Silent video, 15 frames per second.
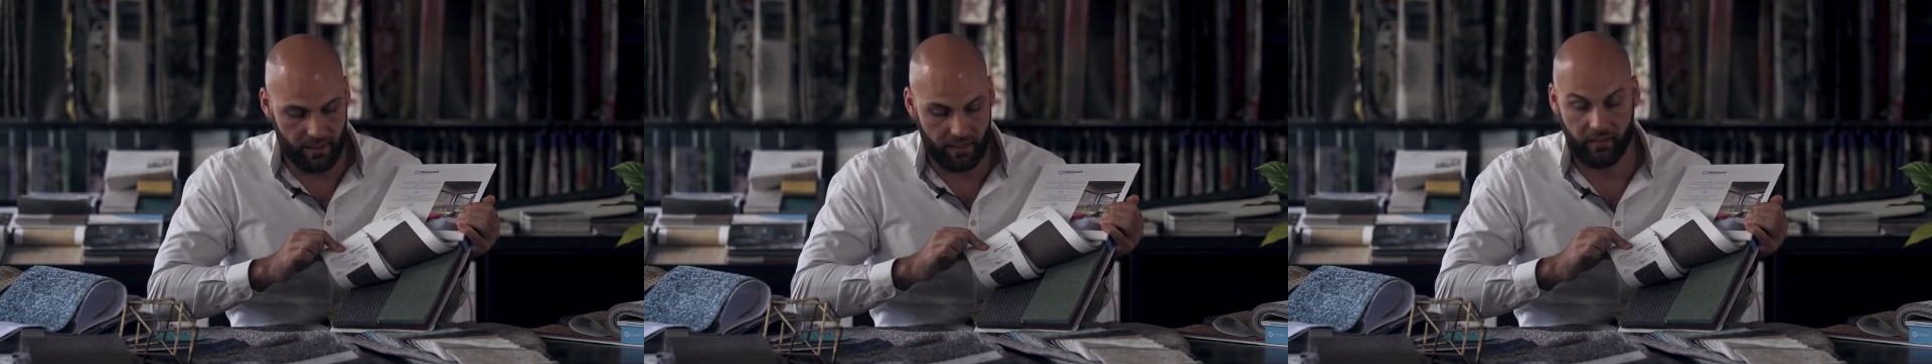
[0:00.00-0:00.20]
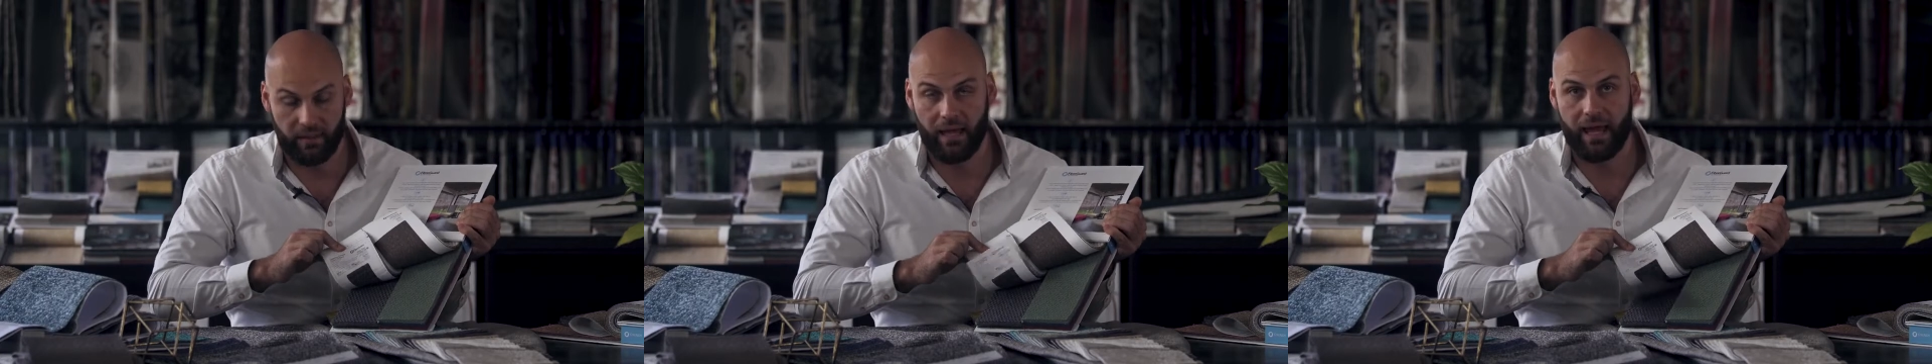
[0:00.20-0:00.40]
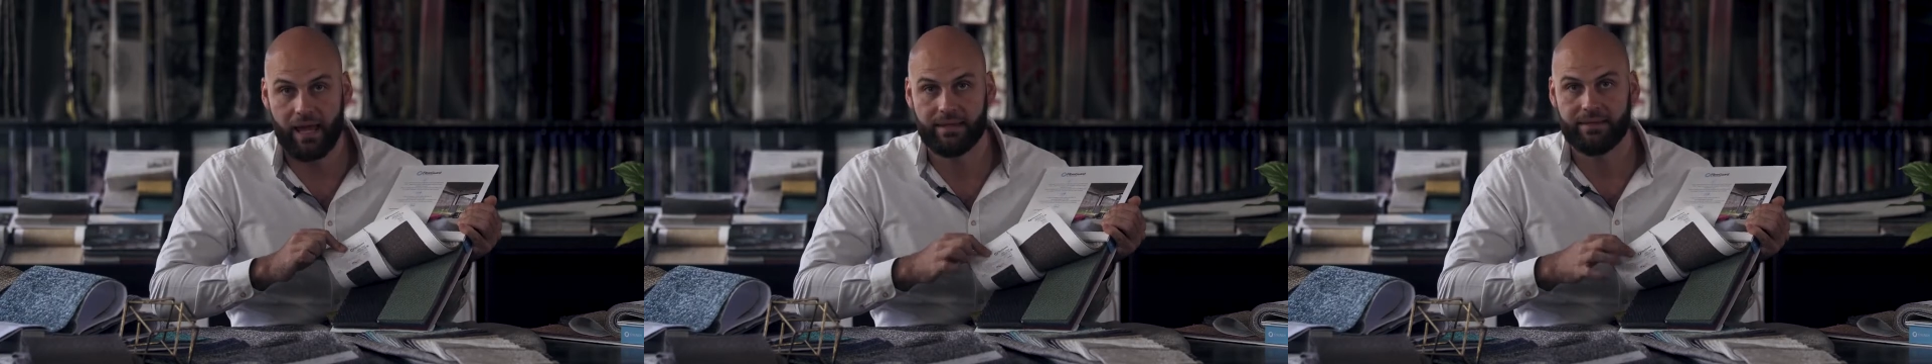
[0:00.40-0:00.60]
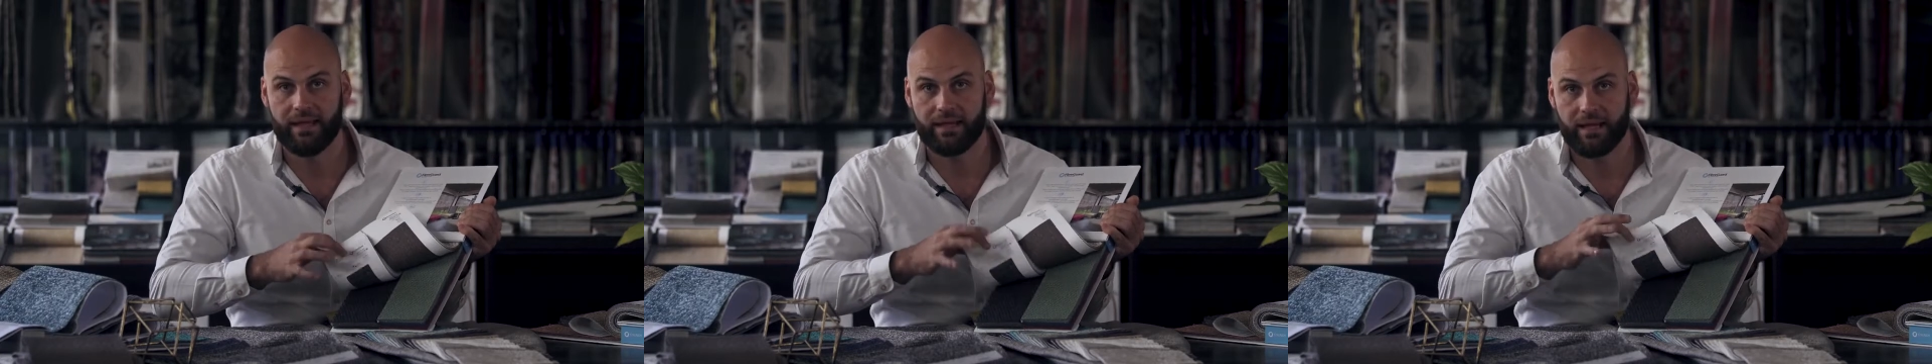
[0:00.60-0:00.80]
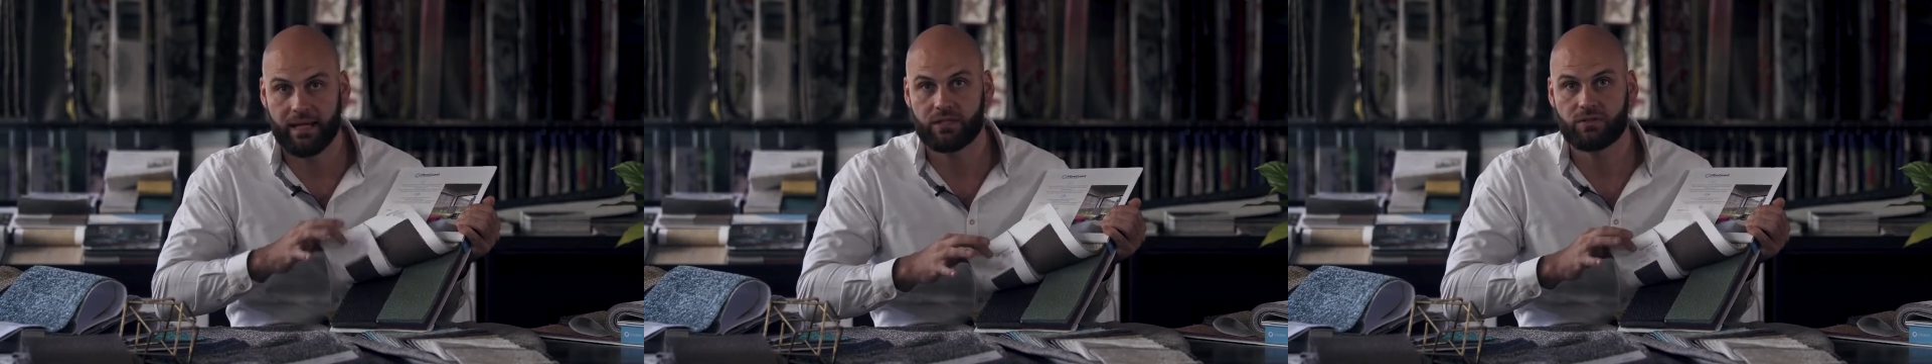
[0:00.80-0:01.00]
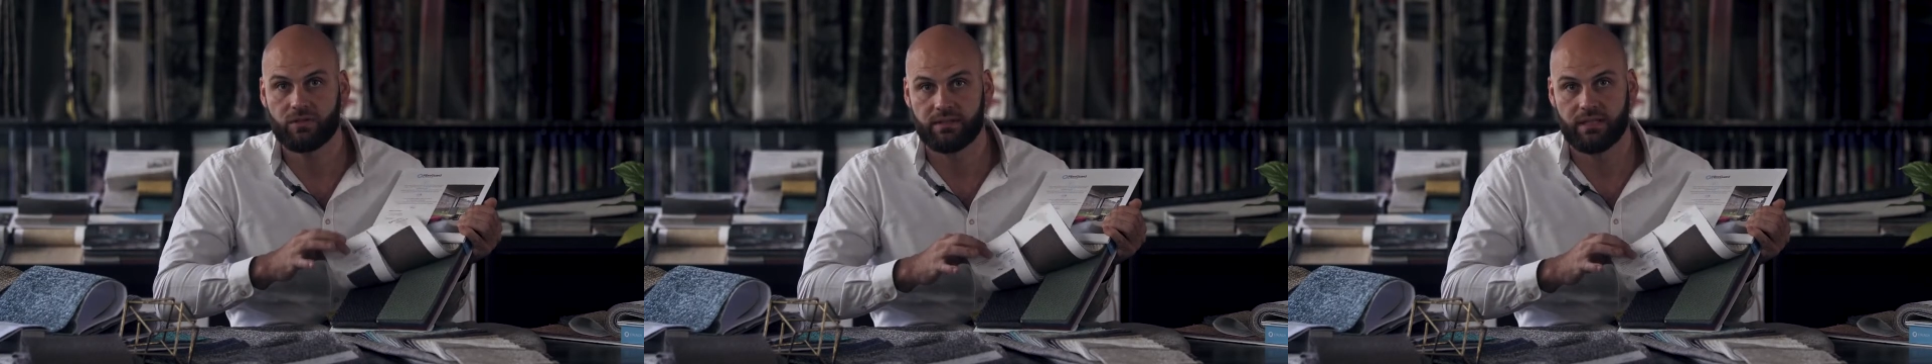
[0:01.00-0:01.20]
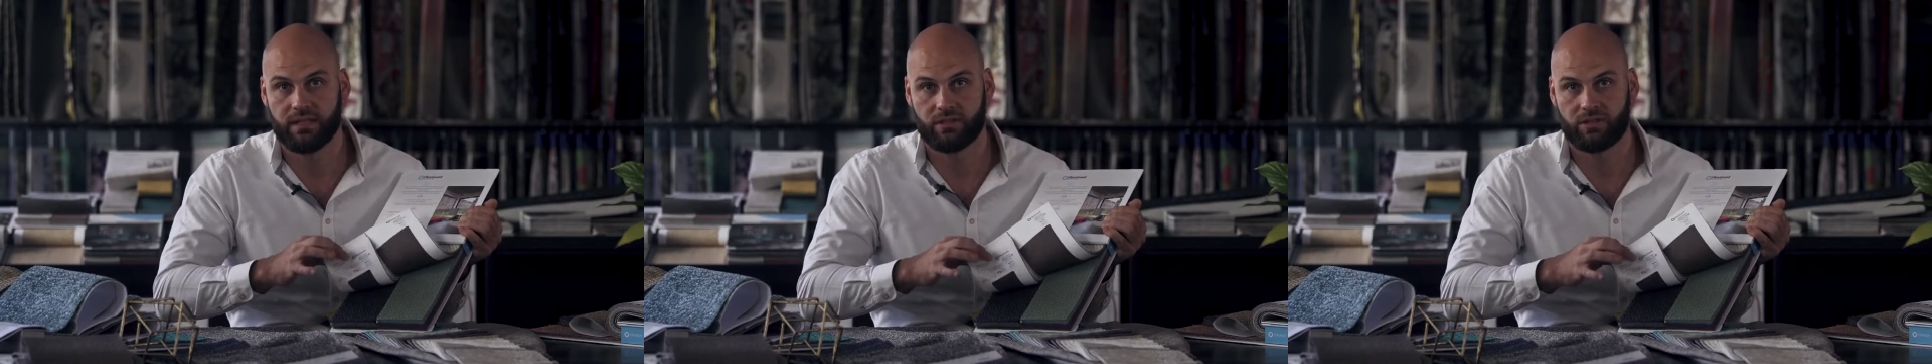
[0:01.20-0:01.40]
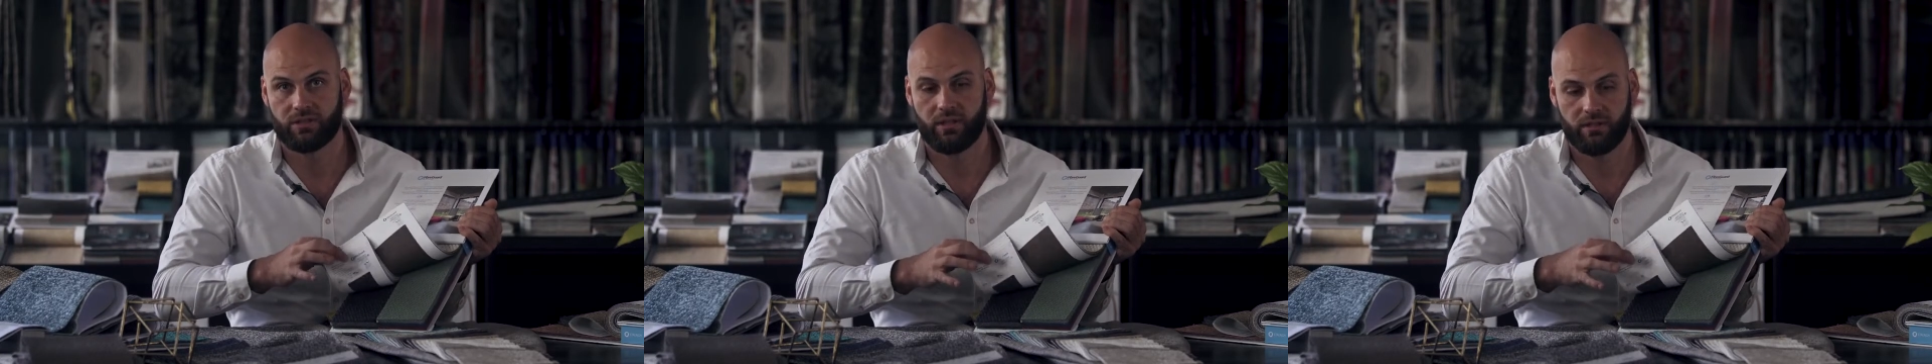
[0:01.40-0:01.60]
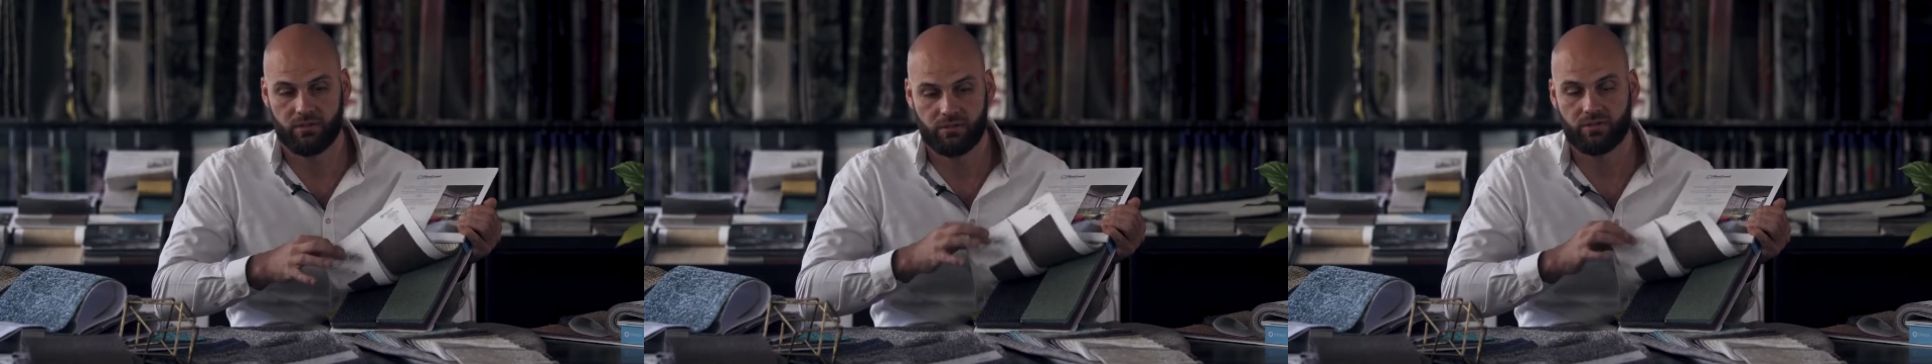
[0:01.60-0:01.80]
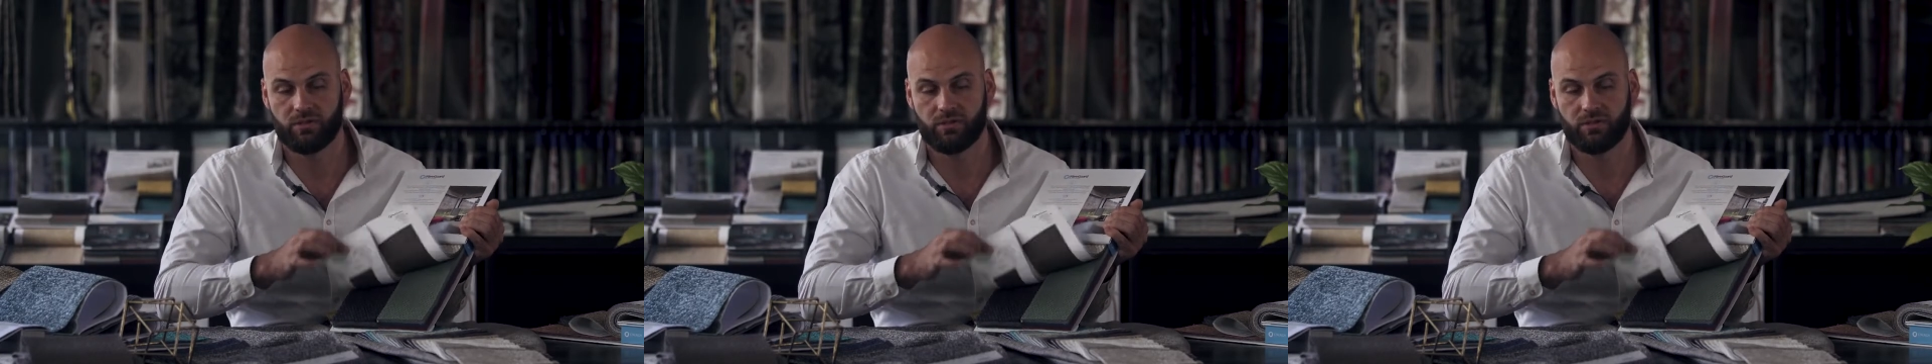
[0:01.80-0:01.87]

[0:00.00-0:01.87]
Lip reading: and will add that extra texture